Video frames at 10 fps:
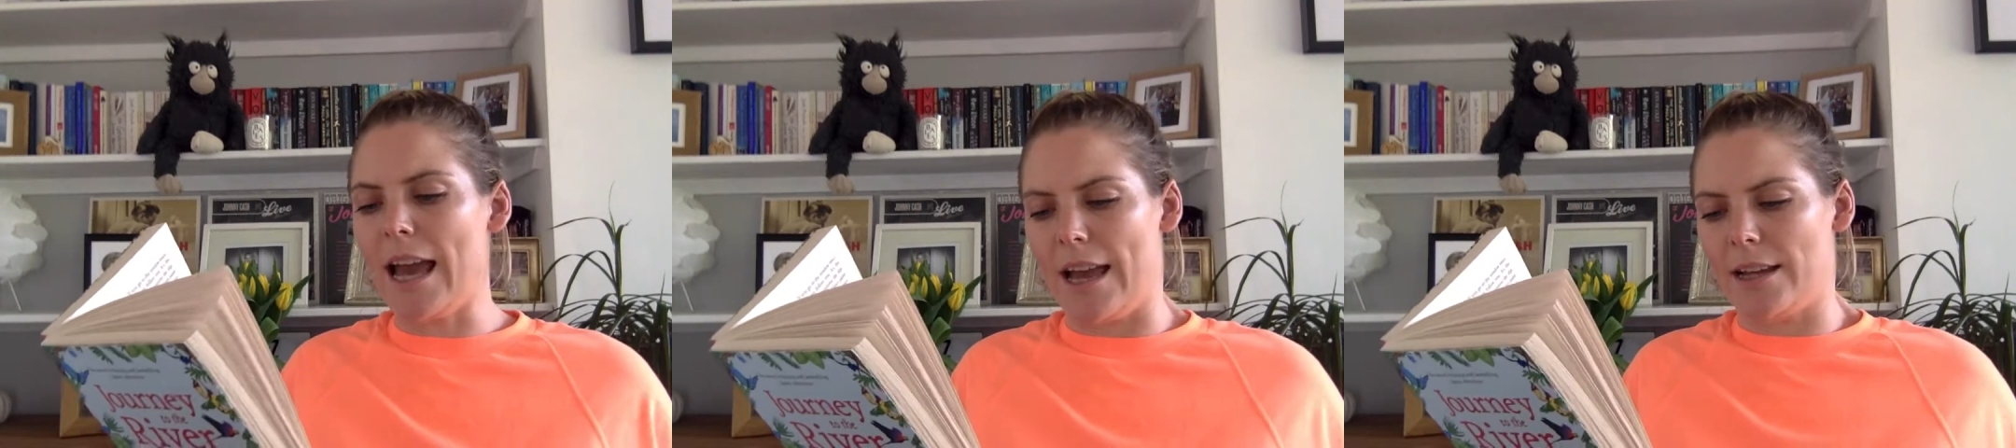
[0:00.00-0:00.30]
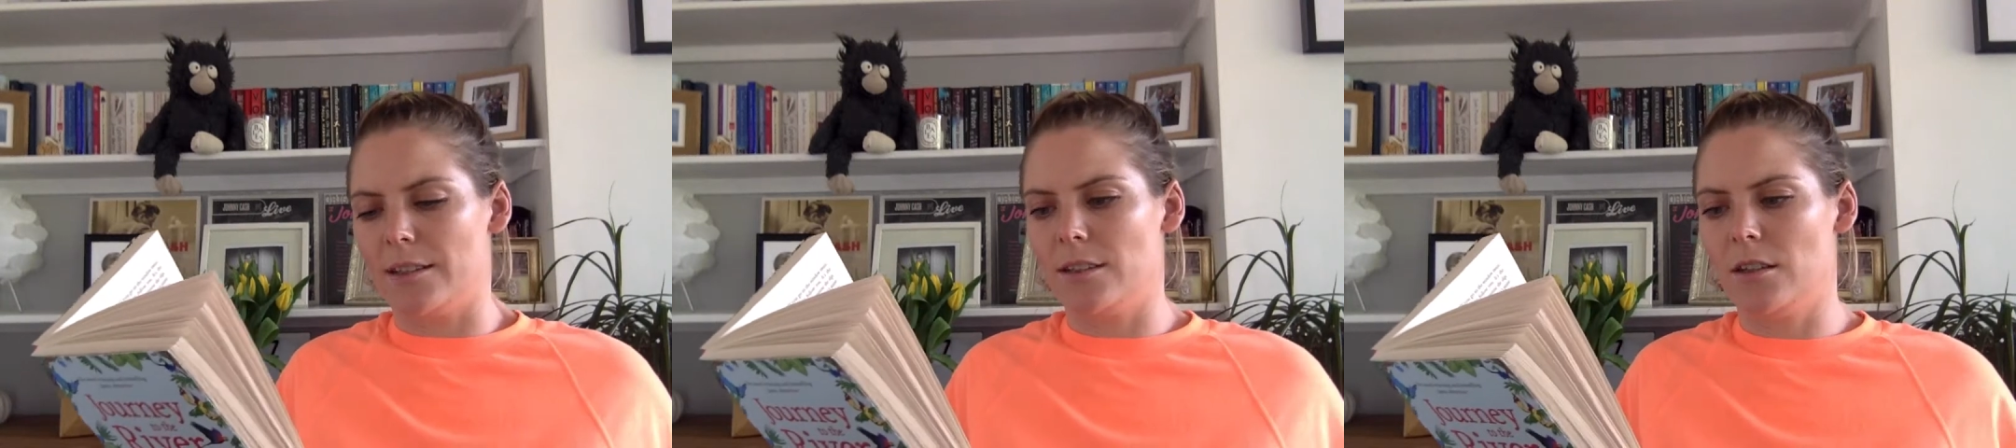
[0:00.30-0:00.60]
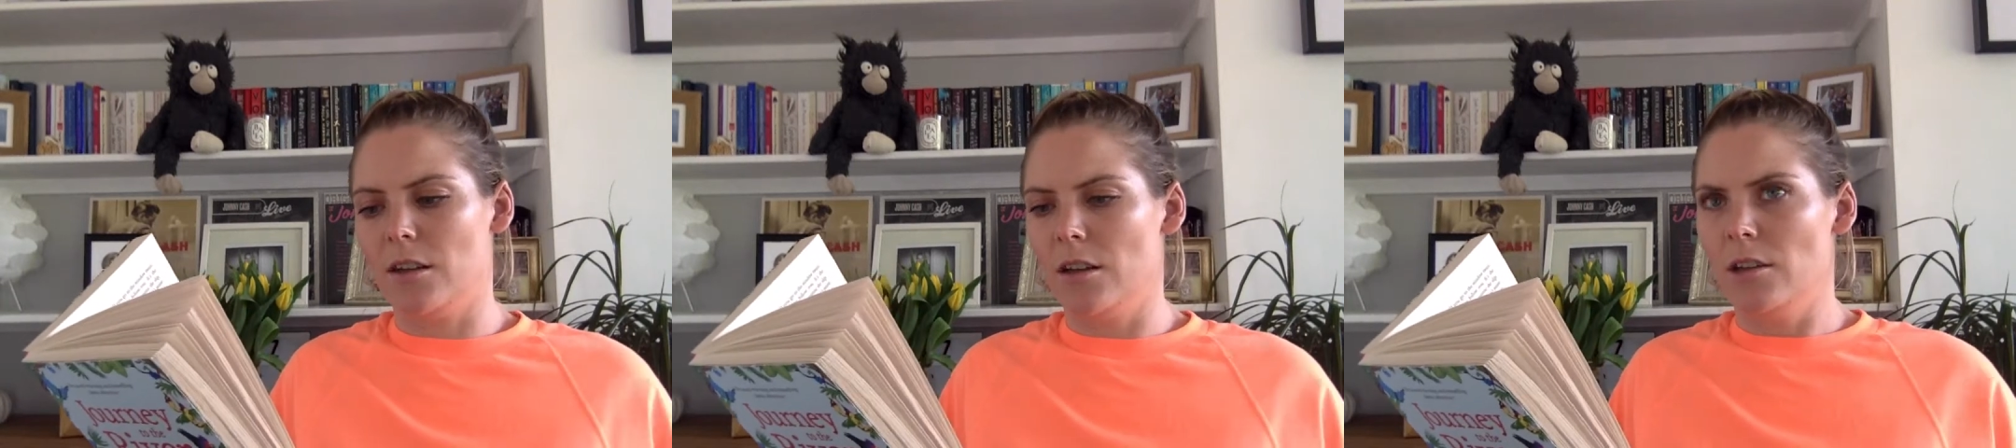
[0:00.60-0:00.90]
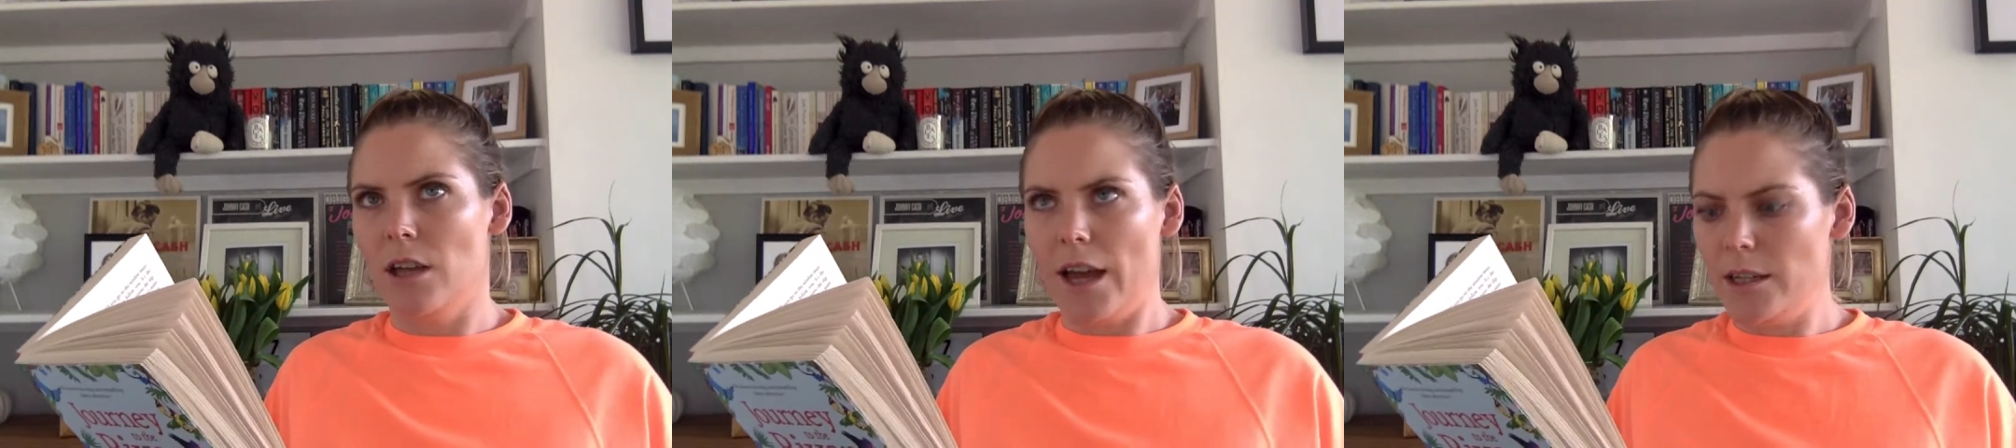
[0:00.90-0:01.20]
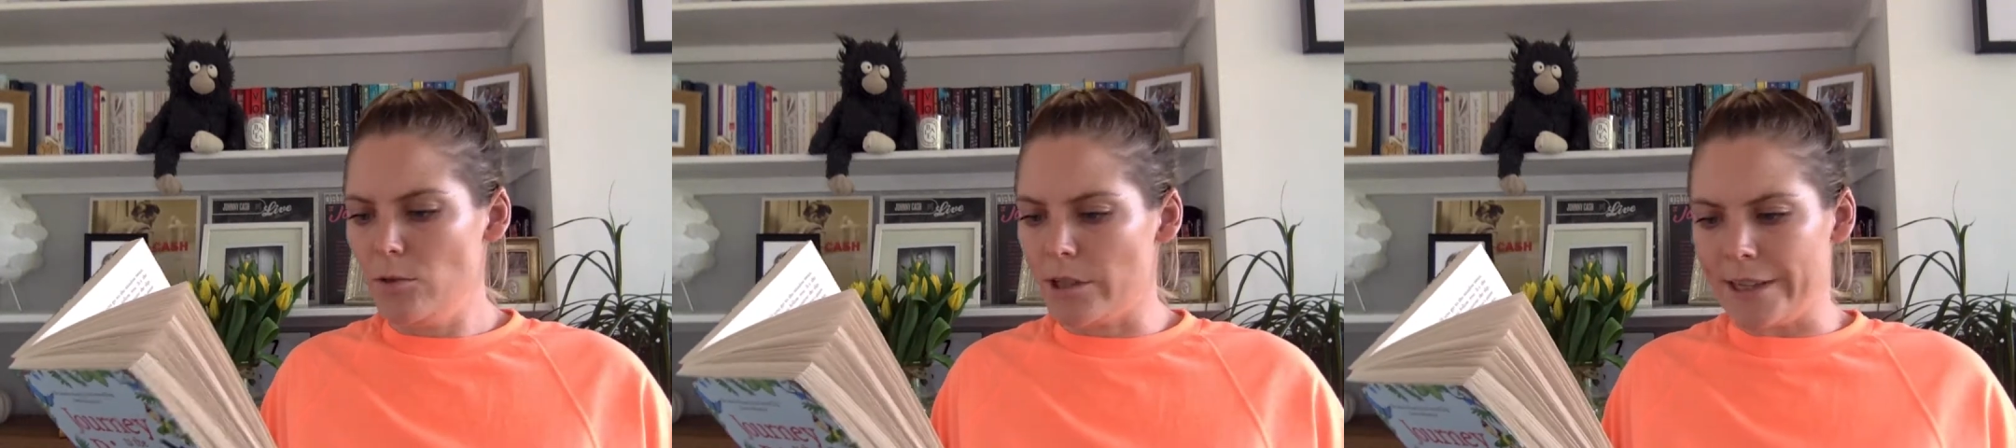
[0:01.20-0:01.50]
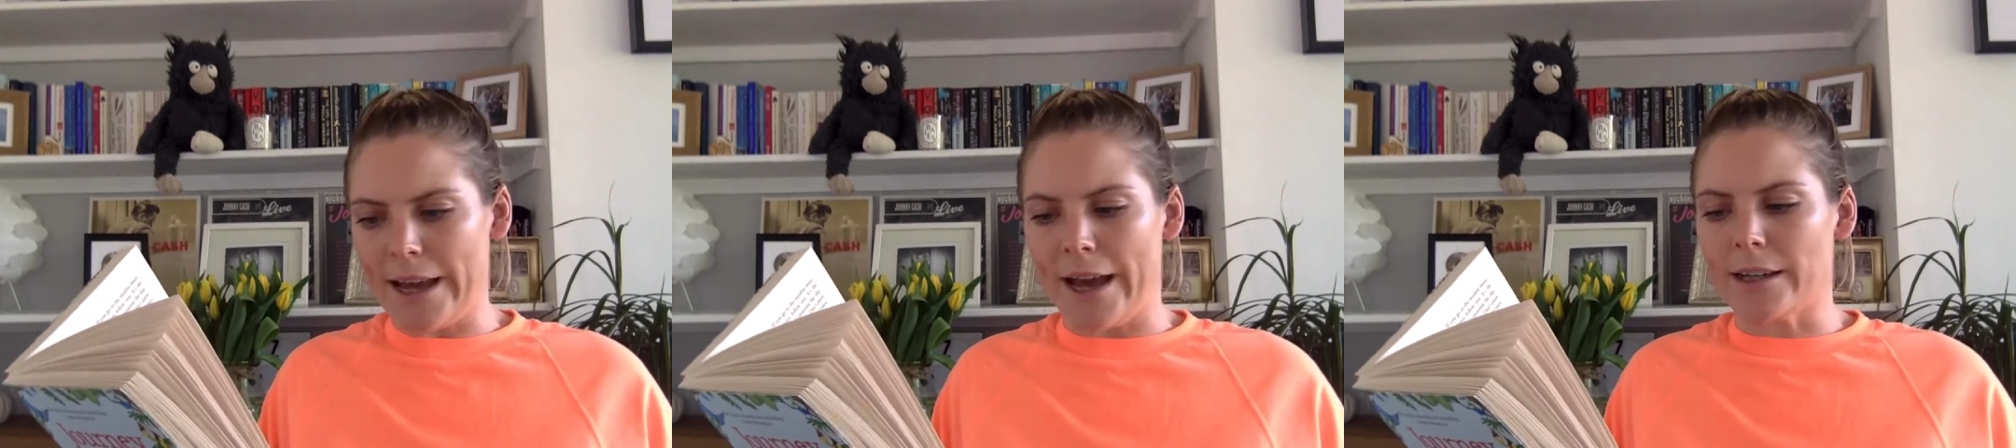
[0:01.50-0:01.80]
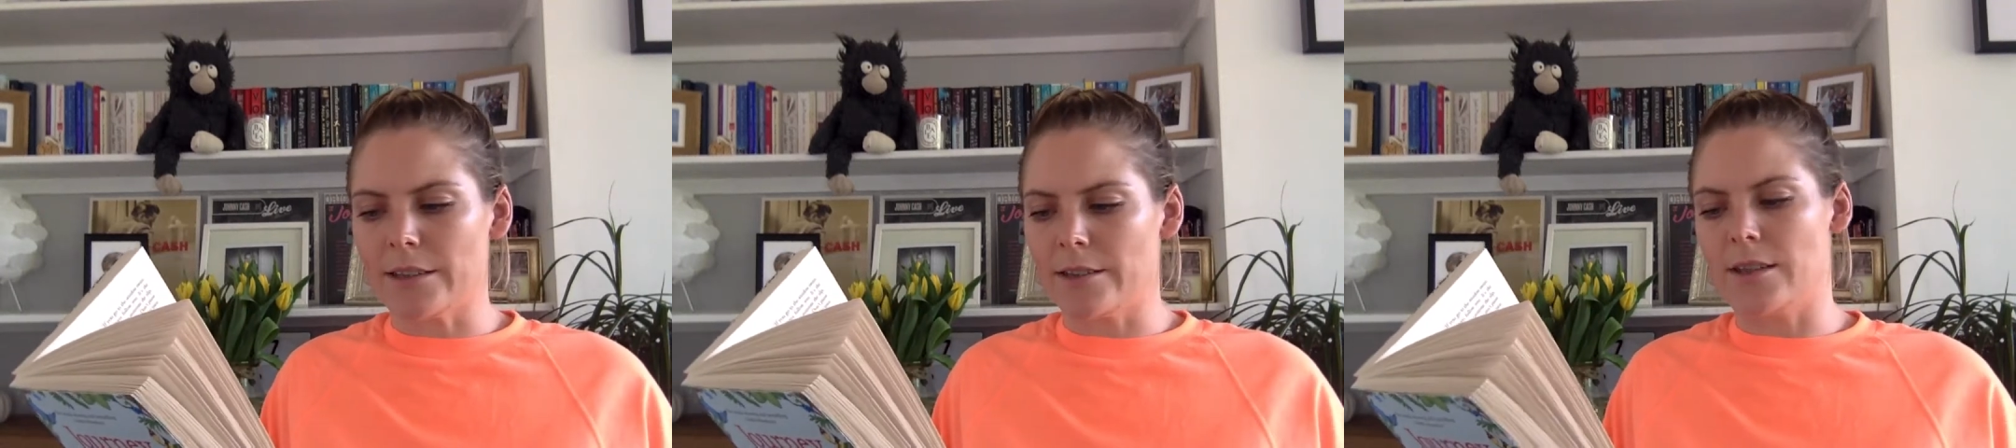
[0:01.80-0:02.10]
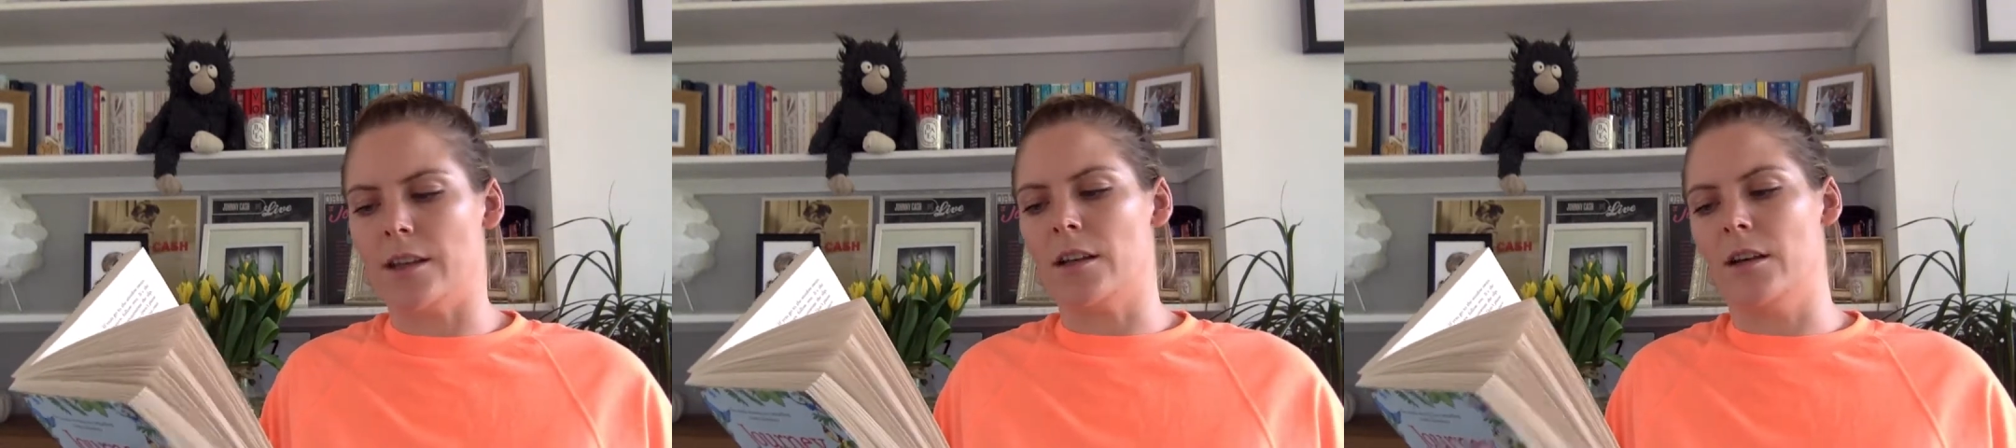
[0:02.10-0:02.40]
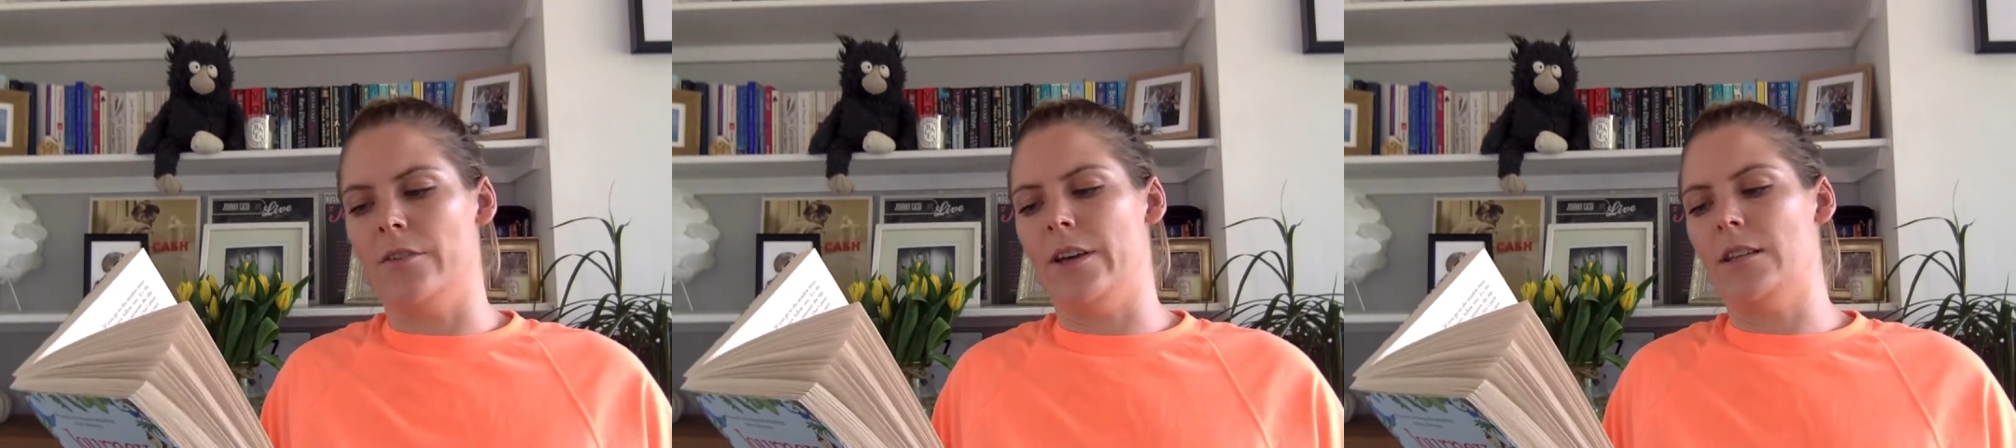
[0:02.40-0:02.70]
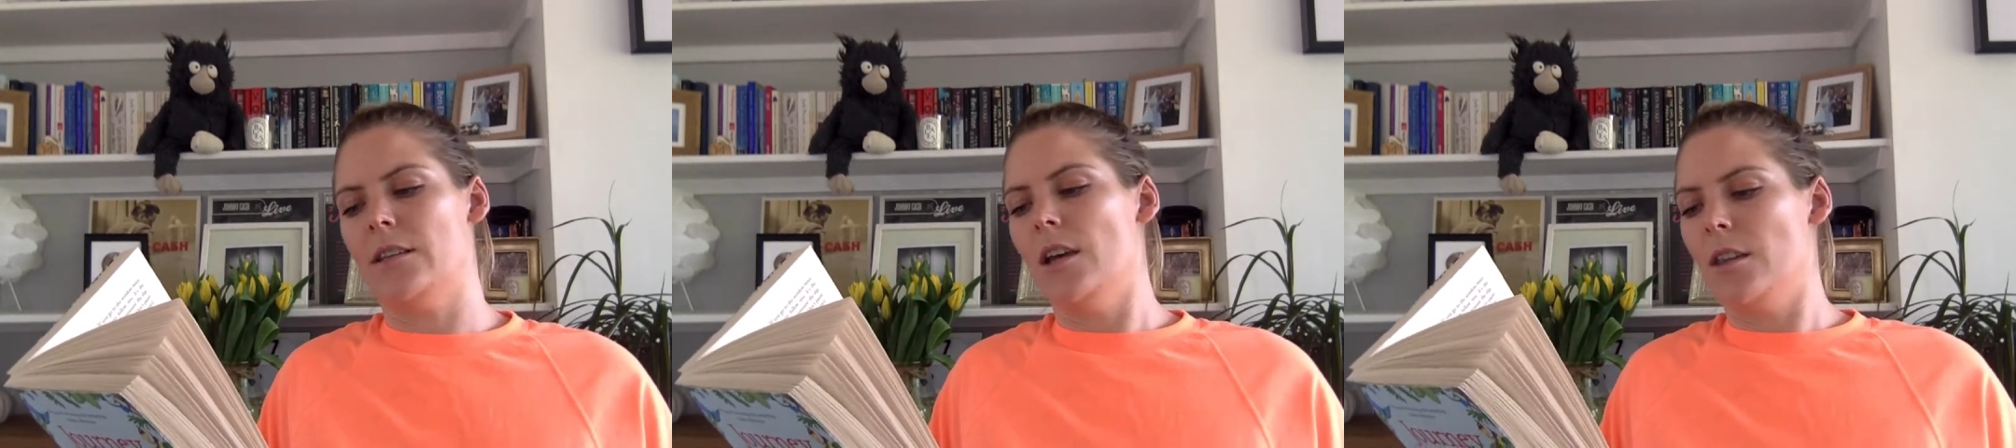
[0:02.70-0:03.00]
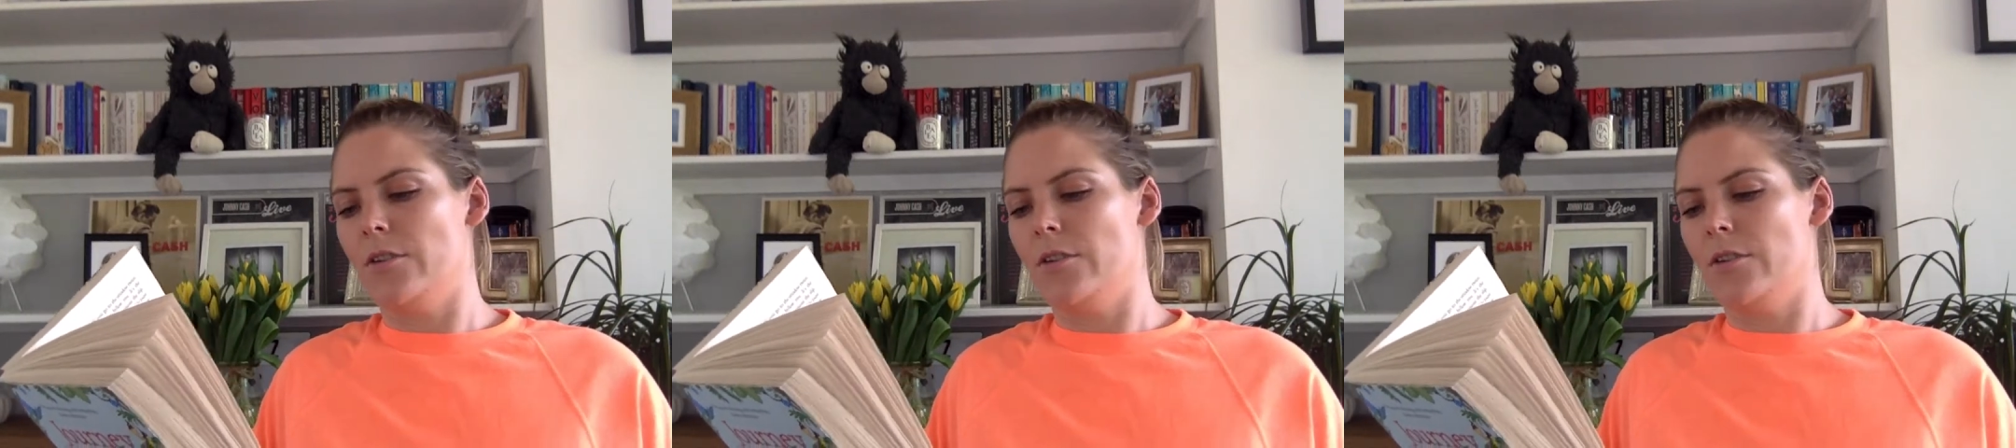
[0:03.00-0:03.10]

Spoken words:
act." "Anyone can act," said Clovis.